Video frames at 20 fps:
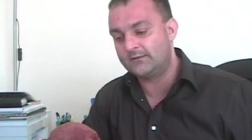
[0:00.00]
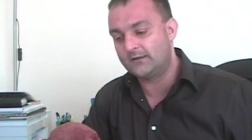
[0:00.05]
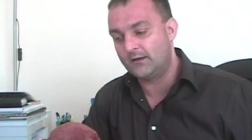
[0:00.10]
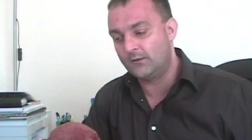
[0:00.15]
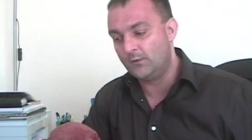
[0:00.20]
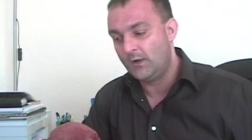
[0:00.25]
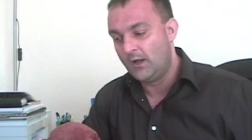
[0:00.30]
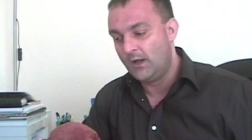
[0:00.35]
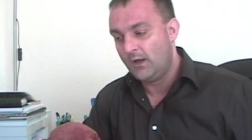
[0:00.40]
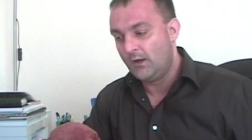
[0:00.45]

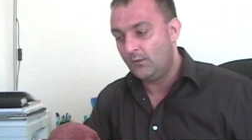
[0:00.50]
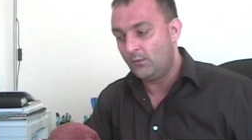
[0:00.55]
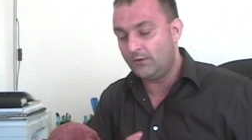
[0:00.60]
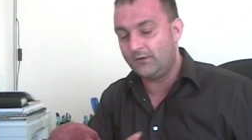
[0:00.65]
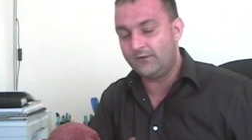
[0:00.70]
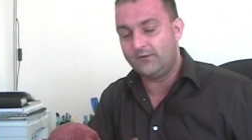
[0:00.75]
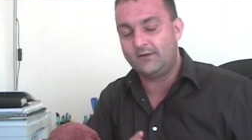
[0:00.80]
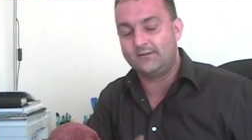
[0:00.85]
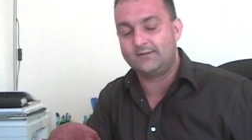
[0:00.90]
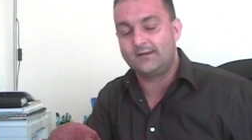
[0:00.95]
So one
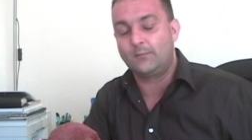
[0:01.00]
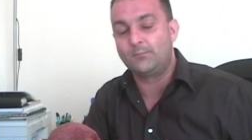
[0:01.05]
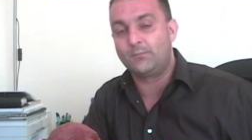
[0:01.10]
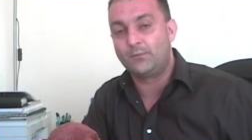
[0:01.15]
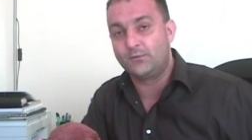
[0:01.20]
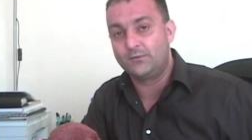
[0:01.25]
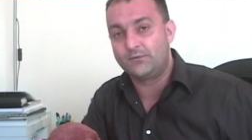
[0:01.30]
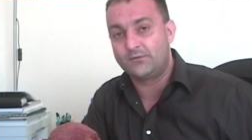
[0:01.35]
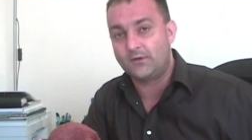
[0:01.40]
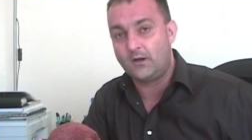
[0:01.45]
of the
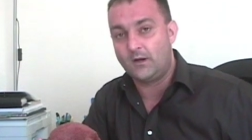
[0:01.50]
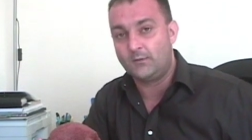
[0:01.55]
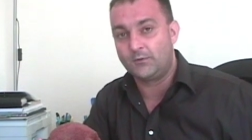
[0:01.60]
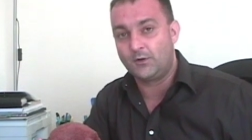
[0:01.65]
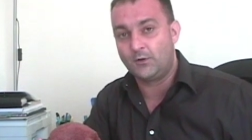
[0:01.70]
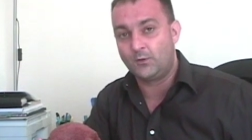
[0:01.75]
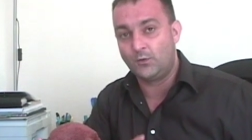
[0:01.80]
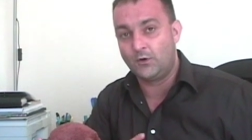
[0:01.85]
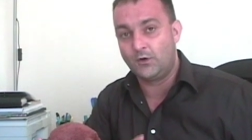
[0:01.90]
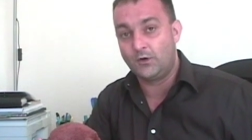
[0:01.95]
examples that I'm
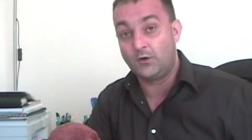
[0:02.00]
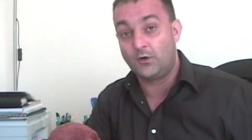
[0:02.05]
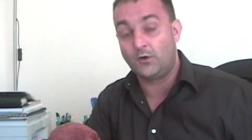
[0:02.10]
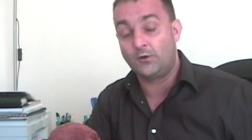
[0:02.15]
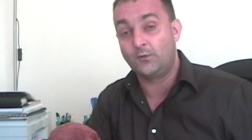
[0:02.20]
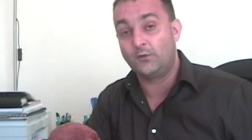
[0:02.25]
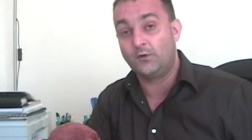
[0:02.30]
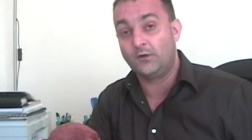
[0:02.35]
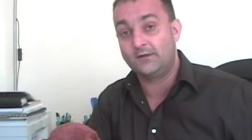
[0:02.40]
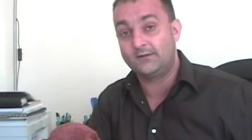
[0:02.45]
going to work
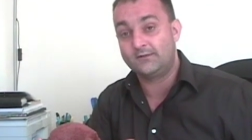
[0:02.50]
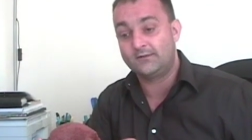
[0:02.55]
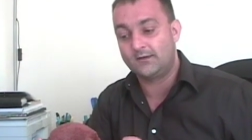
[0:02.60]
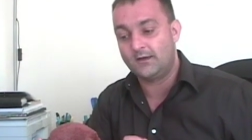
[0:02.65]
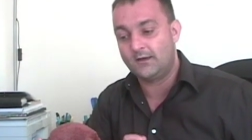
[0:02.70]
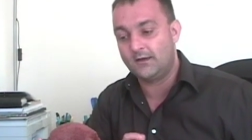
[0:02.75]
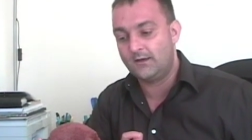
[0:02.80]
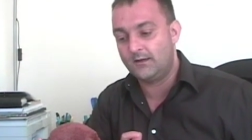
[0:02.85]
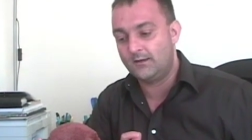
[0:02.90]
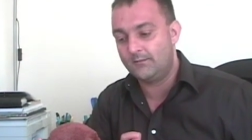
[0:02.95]
on is
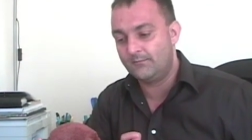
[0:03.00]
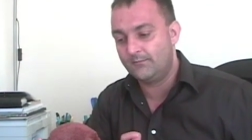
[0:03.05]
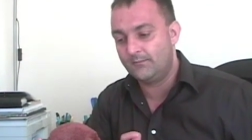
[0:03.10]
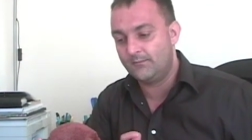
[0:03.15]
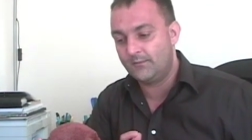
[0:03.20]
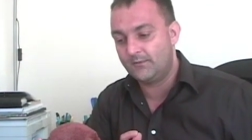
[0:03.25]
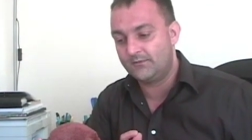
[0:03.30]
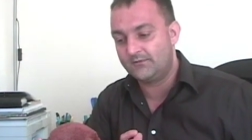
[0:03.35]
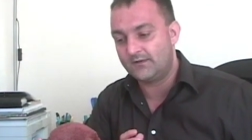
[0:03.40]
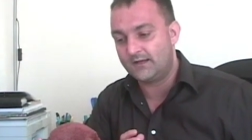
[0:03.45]

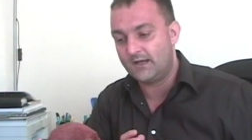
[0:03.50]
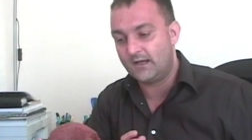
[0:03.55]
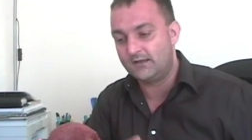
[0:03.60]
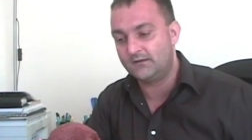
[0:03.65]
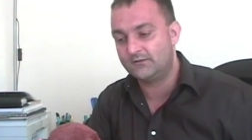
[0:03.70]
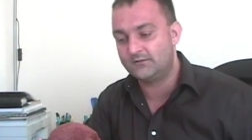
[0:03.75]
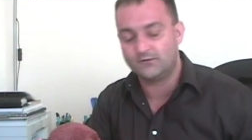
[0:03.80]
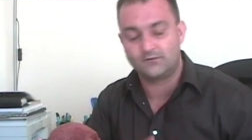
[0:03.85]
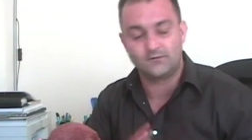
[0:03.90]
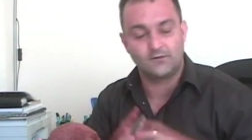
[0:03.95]
um, today,
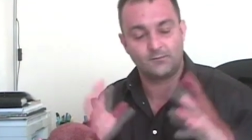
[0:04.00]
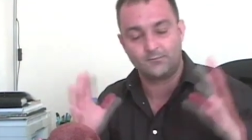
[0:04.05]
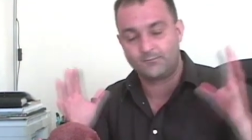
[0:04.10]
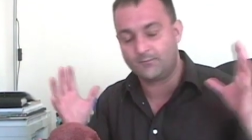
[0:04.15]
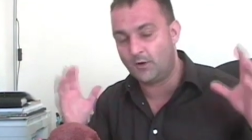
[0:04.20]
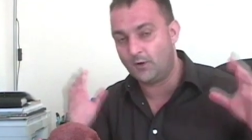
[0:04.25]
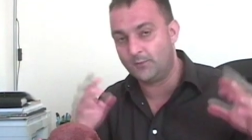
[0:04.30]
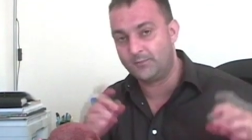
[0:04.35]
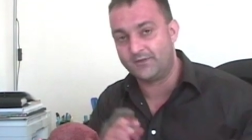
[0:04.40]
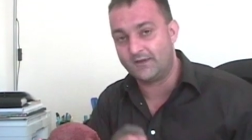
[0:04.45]
it's just a
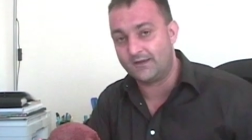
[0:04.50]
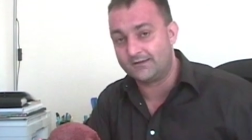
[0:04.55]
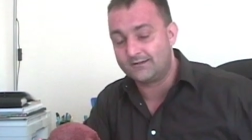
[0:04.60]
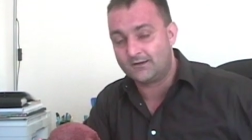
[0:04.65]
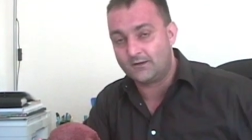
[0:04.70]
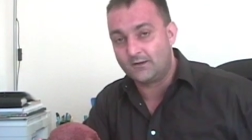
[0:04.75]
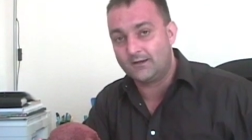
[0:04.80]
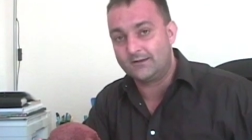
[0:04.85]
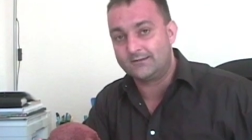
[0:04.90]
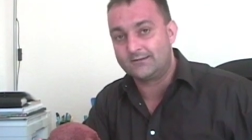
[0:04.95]

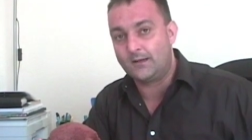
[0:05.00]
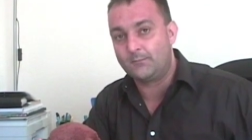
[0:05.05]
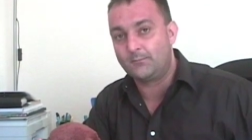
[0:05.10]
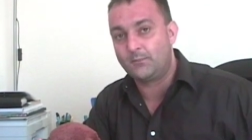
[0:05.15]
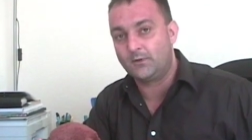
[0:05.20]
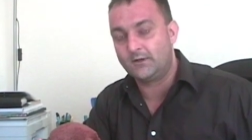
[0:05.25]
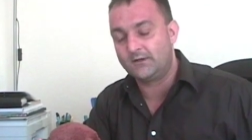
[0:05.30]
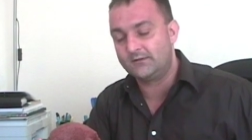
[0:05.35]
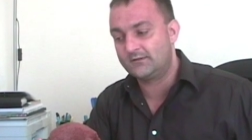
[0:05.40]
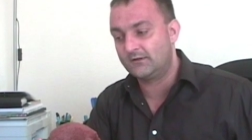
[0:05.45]
hypothetical
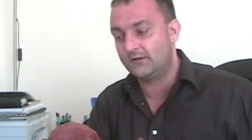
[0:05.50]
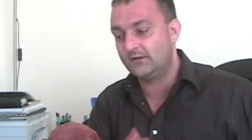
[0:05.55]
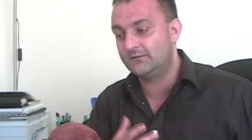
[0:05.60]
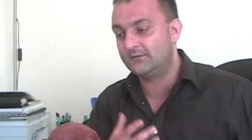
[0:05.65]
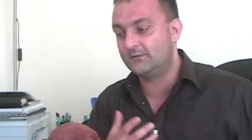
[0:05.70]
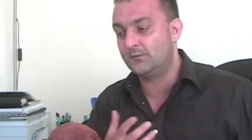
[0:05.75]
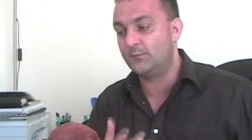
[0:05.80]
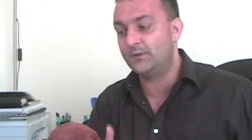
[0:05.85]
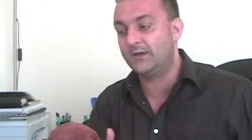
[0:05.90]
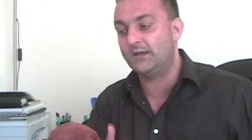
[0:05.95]
example, is, is
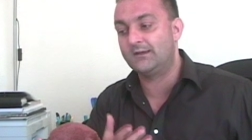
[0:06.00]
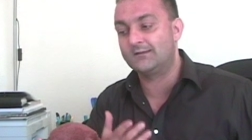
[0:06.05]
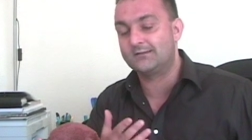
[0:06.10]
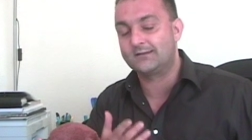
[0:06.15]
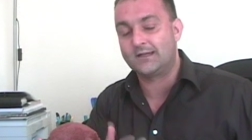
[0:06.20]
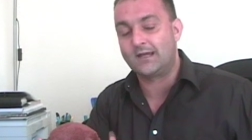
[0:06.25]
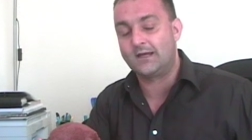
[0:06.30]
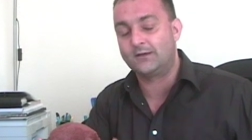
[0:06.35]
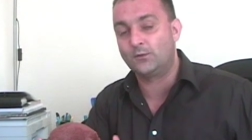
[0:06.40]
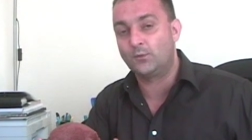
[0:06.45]
somebody as
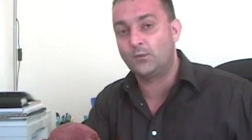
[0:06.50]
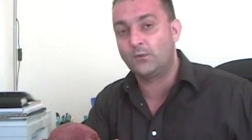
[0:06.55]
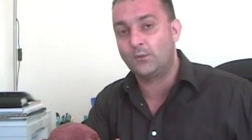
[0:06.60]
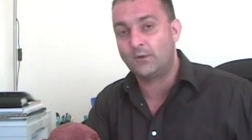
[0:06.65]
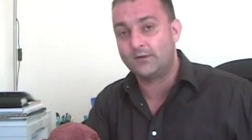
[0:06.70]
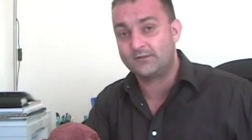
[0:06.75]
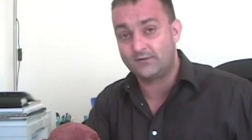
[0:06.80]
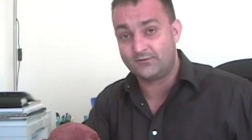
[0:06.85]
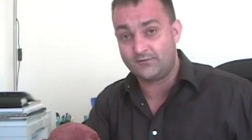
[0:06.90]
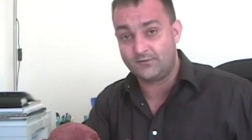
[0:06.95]
an adult who
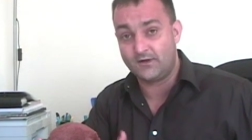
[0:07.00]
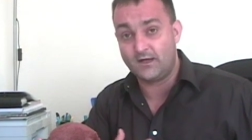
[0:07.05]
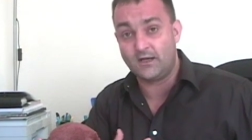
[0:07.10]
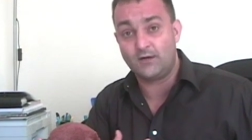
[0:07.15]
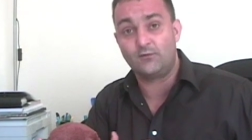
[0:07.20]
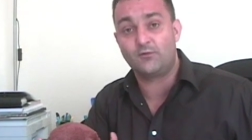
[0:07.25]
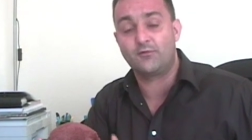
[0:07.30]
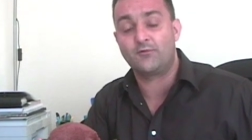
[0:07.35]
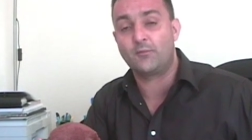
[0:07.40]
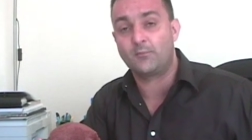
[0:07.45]
has a
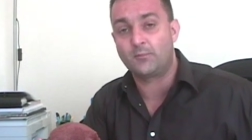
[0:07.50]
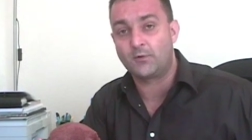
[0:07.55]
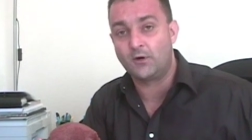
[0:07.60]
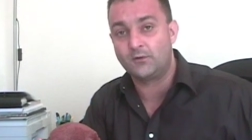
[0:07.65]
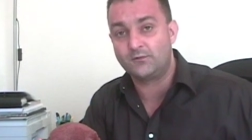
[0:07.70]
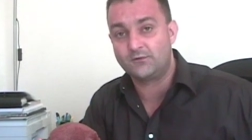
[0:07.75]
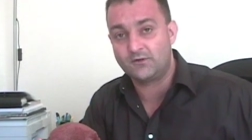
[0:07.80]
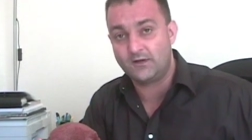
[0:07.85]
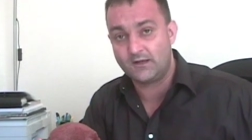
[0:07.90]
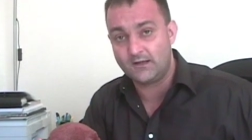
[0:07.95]
fear of
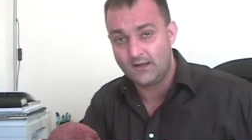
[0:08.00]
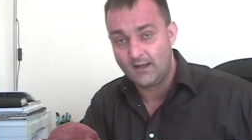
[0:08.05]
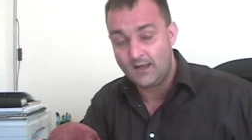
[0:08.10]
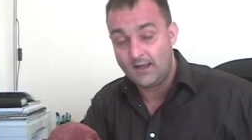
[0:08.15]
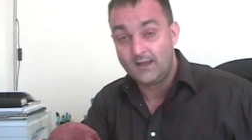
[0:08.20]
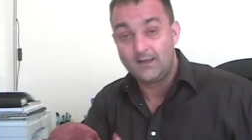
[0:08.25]
approaching,